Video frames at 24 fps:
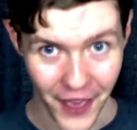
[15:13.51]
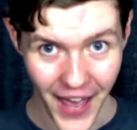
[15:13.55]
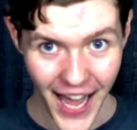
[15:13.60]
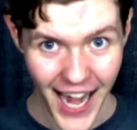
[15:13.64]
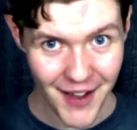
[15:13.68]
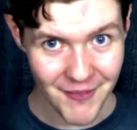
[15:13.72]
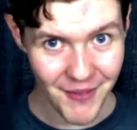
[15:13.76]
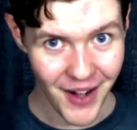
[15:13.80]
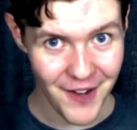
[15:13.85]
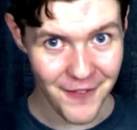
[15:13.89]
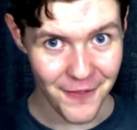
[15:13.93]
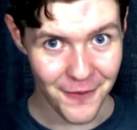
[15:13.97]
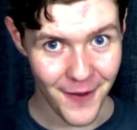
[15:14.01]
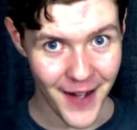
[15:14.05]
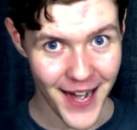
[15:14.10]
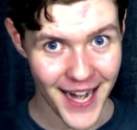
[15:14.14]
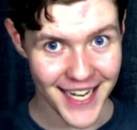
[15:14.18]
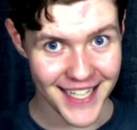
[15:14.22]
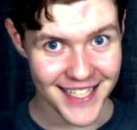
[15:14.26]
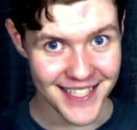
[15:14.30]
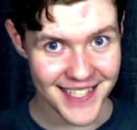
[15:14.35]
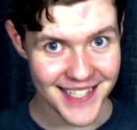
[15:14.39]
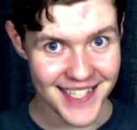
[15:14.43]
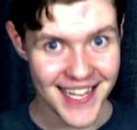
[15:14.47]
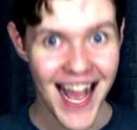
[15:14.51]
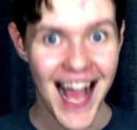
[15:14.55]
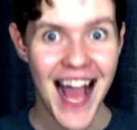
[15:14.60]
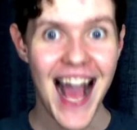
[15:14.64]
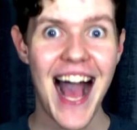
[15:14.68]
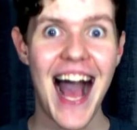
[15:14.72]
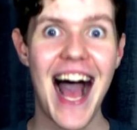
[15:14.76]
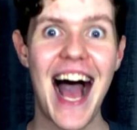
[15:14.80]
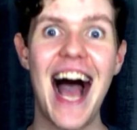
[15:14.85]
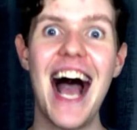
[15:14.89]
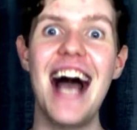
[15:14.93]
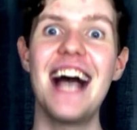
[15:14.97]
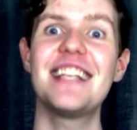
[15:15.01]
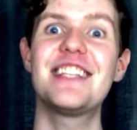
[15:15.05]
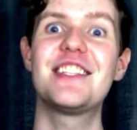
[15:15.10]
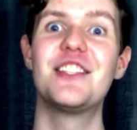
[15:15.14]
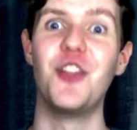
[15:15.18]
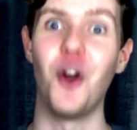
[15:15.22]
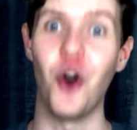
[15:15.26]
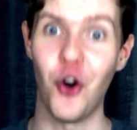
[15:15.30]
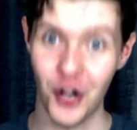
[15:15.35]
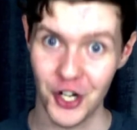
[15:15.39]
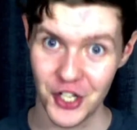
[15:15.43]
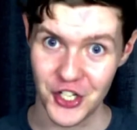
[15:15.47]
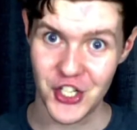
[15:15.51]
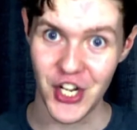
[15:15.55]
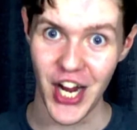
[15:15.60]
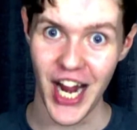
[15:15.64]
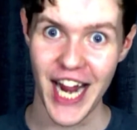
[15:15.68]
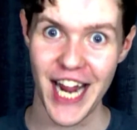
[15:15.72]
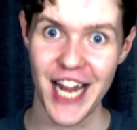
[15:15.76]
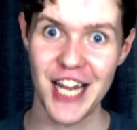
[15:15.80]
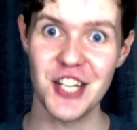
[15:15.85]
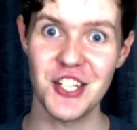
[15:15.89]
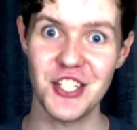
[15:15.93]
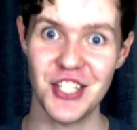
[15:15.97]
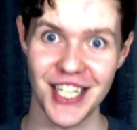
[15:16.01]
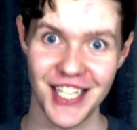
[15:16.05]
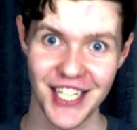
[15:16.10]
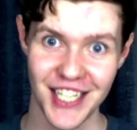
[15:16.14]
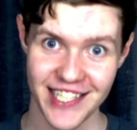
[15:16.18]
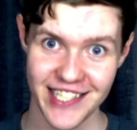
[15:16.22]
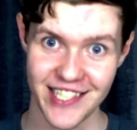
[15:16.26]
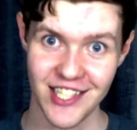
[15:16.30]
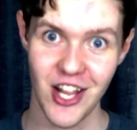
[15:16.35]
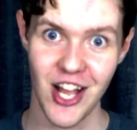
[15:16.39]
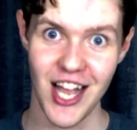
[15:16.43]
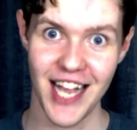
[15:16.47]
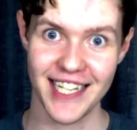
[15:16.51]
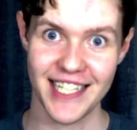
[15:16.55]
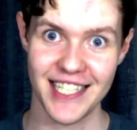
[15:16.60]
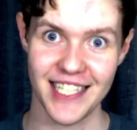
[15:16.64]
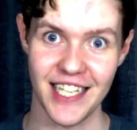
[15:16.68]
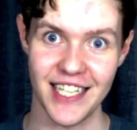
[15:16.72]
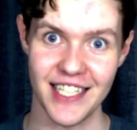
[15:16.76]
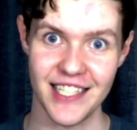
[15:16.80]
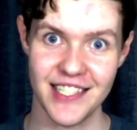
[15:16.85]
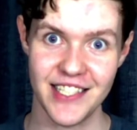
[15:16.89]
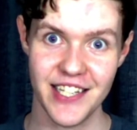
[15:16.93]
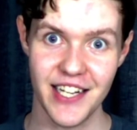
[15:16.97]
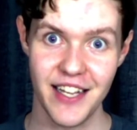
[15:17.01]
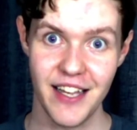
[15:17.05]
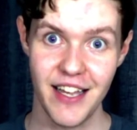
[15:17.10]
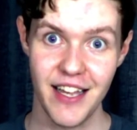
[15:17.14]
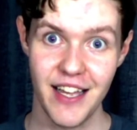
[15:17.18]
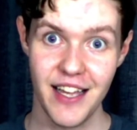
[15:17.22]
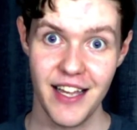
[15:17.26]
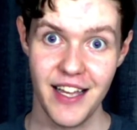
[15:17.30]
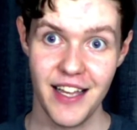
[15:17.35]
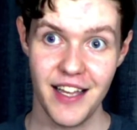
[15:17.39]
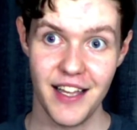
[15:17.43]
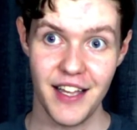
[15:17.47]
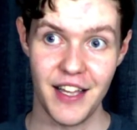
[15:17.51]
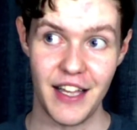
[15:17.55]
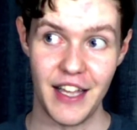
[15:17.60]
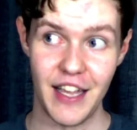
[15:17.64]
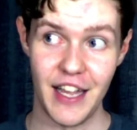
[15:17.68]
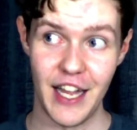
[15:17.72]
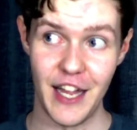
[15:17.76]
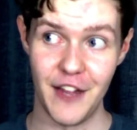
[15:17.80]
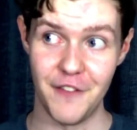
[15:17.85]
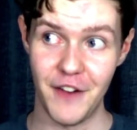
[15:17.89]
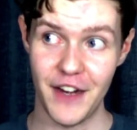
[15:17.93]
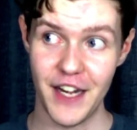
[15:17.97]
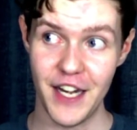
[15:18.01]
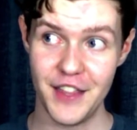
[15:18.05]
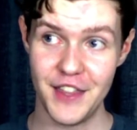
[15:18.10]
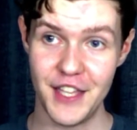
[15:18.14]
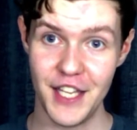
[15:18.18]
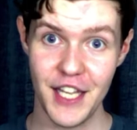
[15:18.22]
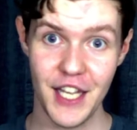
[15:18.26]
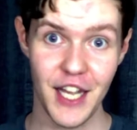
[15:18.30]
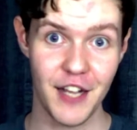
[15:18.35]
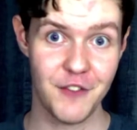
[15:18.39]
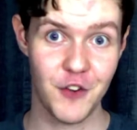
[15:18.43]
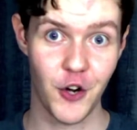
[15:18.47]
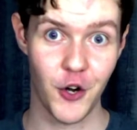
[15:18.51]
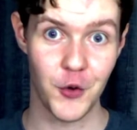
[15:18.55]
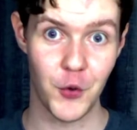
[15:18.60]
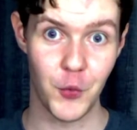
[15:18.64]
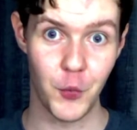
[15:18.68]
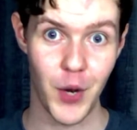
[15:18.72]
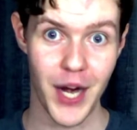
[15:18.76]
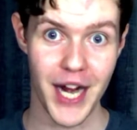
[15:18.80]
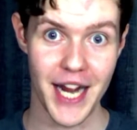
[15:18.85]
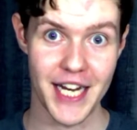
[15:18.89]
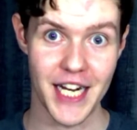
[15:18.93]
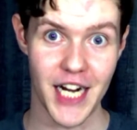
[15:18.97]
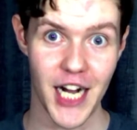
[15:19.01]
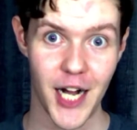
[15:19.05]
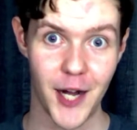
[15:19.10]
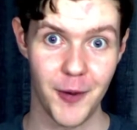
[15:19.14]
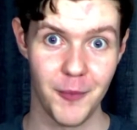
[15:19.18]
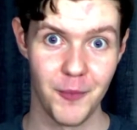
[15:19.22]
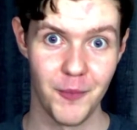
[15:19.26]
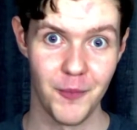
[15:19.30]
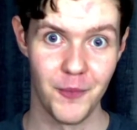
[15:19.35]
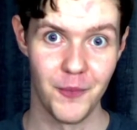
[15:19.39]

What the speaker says: That, my friends, has not changed in the slightest. If anything, I've gotten weirder.